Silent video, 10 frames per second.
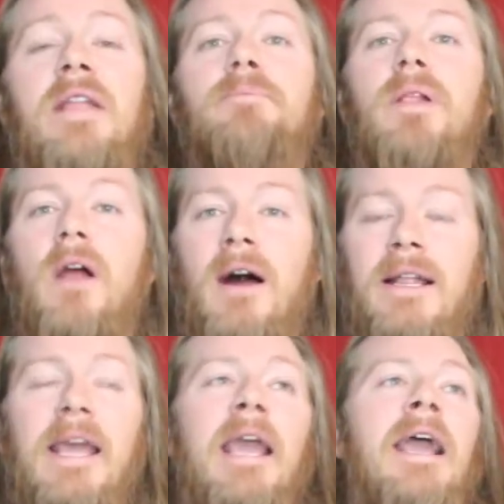and
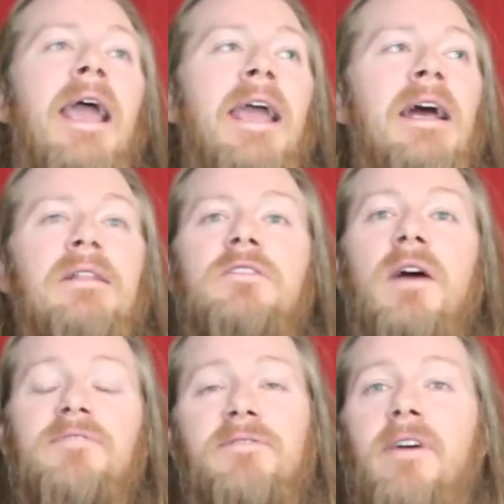plotting and
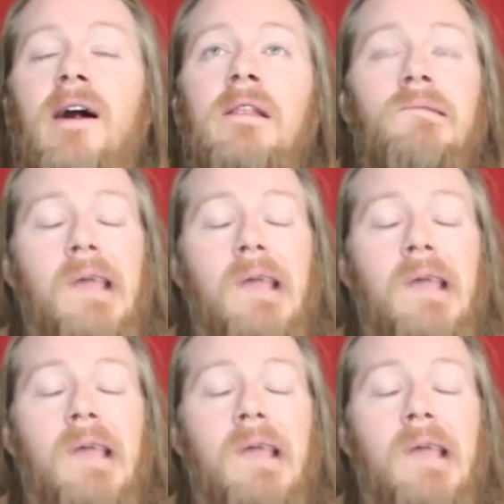tough to follow.